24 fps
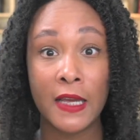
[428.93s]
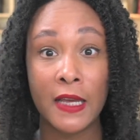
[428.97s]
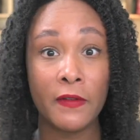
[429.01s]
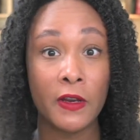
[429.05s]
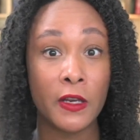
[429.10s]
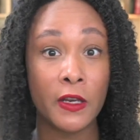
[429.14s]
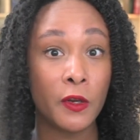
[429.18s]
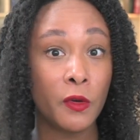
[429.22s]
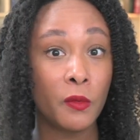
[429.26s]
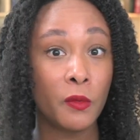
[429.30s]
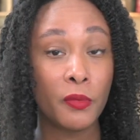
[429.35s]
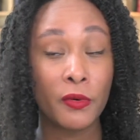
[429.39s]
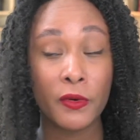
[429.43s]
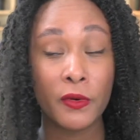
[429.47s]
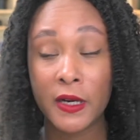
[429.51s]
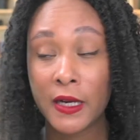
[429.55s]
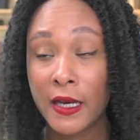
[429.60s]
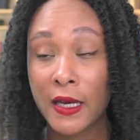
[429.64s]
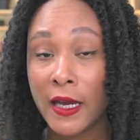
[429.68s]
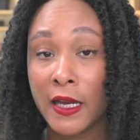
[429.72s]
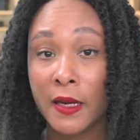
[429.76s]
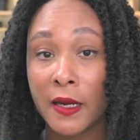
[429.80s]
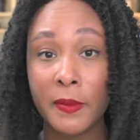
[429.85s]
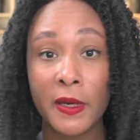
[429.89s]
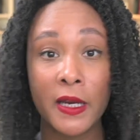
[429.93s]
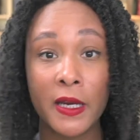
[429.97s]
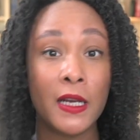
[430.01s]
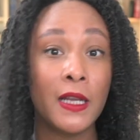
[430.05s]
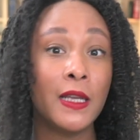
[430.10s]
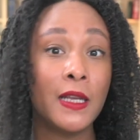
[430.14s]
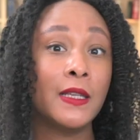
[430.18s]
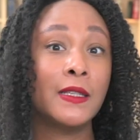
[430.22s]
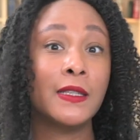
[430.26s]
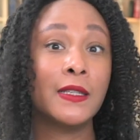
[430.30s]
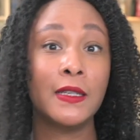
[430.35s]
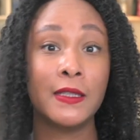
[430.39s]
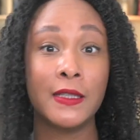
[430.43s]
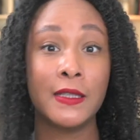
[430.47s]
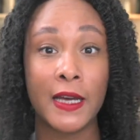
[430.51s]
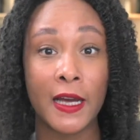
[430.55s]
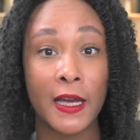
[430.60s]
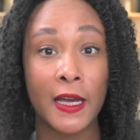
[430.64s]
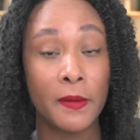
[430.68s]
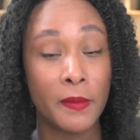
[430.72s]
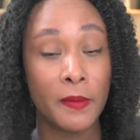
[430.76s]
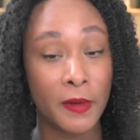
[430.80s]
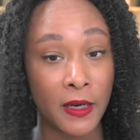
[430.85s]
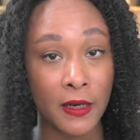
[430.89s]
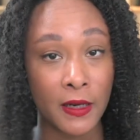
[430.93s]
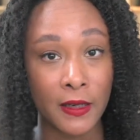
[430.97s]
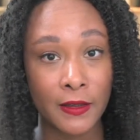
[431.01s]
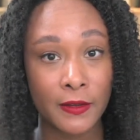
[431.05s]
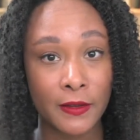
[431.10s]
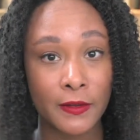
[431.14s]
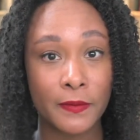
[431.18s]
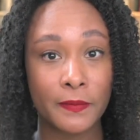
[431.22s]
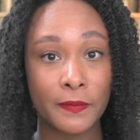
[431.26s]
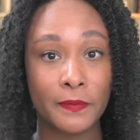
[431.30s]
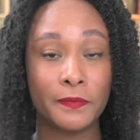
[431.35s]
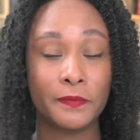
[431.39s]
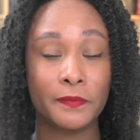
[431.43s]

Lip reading: giving you prediabetes and diabetes.